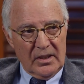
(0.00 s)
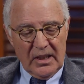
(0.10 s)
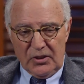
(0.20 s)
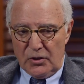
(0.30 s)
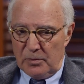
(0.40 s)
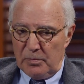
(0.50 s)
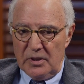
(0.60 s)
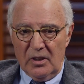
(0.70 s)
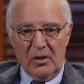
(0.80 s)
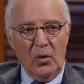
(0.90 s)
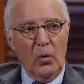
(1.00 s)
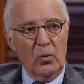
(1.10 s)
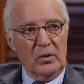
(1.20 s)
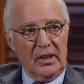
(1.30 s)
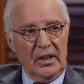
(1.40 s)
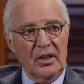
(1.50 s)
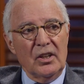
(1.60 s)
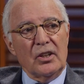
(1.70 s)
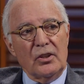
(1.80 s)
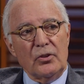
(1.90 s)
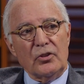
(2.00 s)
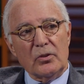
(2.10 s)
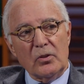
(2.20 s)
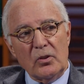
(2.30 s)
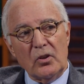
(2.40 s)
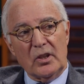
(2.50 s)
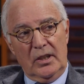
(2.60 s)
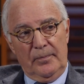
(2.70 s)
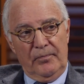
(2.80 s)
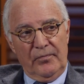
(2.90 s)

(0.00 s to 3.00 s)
That shouldn't be done coldly. You should look